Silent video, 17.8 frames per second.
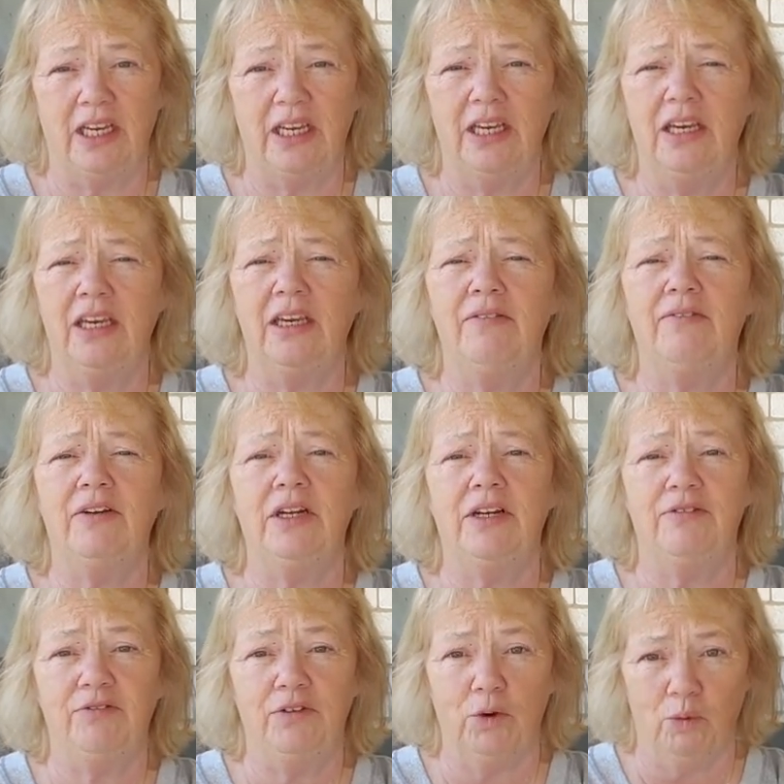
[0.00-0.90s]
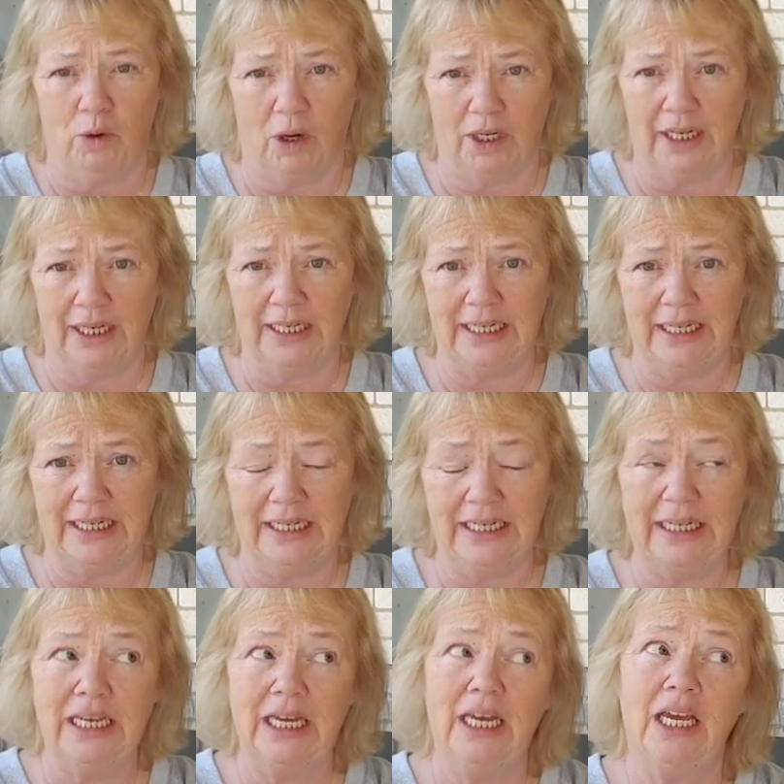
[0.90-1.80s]
Even if you wanted
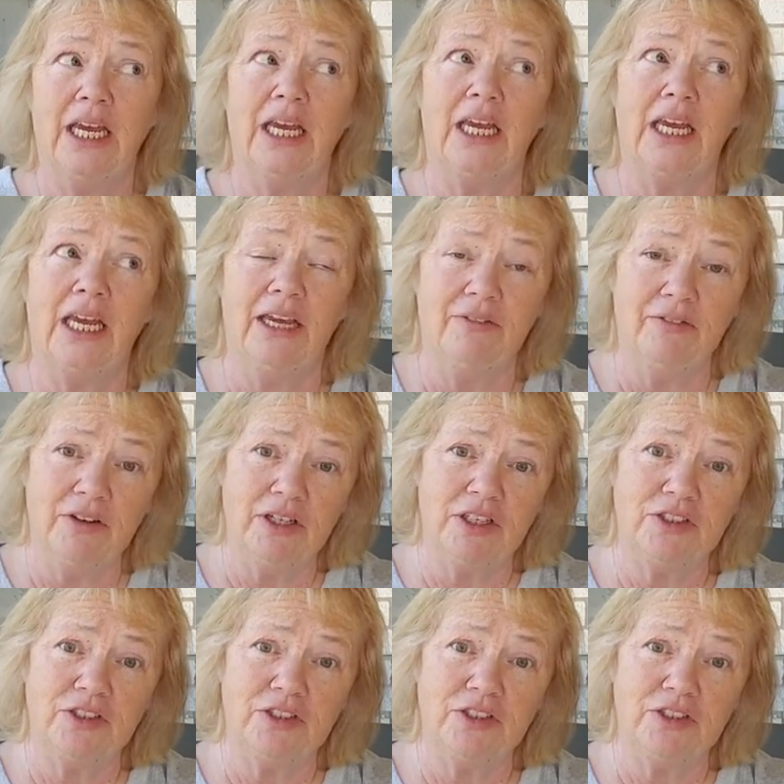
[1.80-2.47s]
it, even